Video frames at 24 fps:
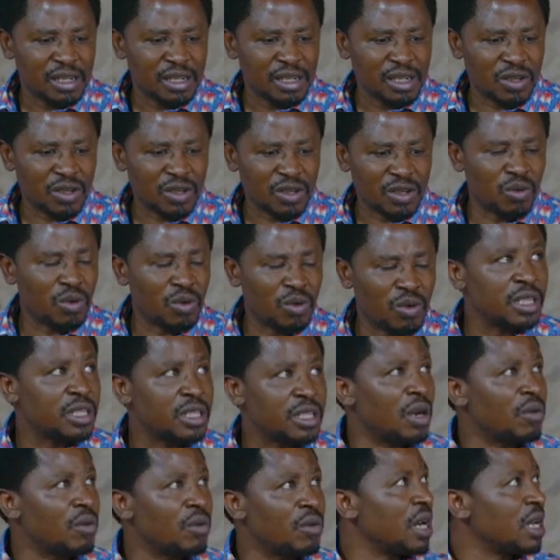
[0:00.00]
you watch
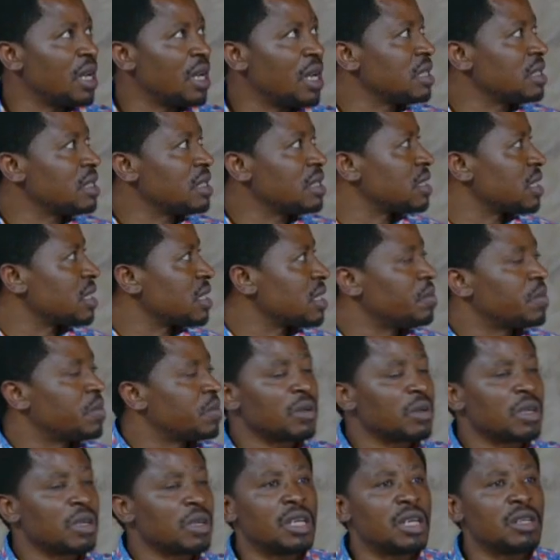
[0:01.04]
our trip
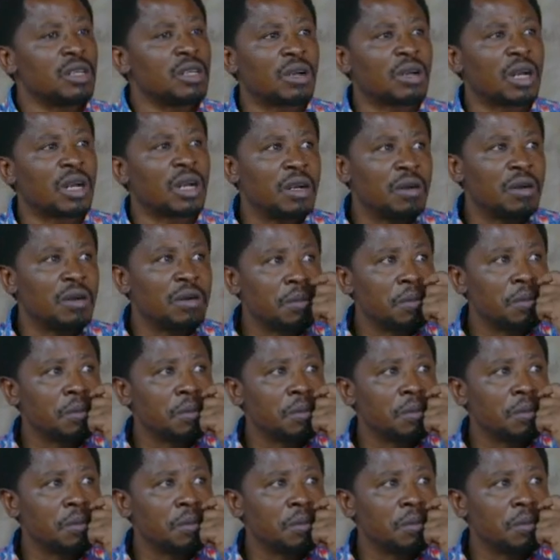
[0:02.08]
to Israel.